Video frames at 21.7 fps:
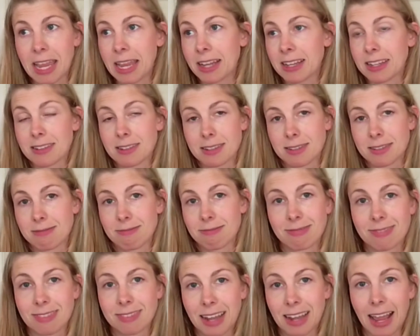can't,
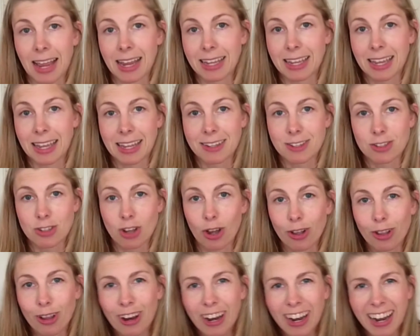I can't
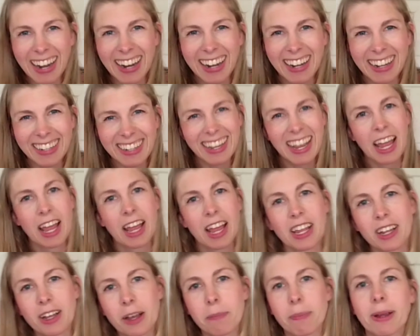tolerate it
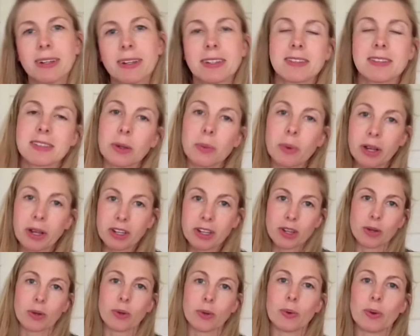compared to
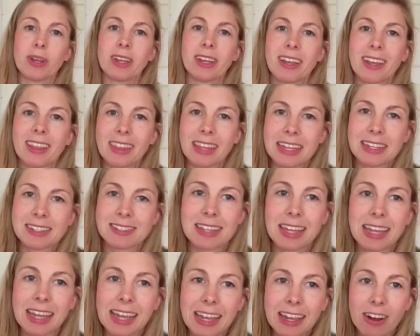someone who thinks
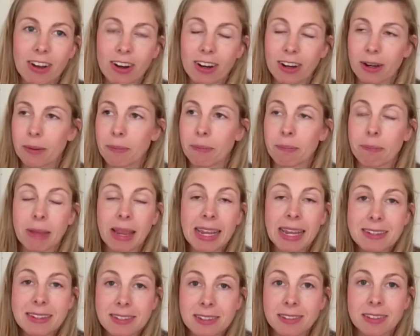they are
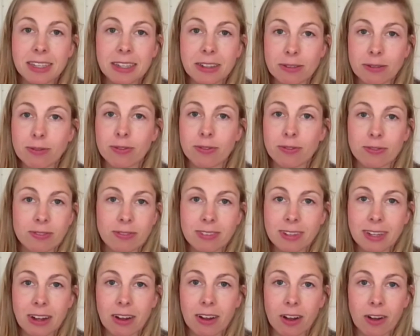made to live
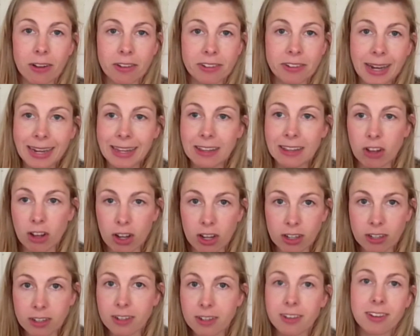all night
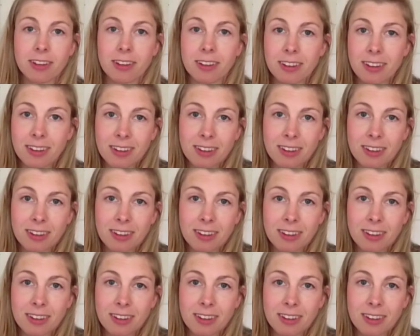long.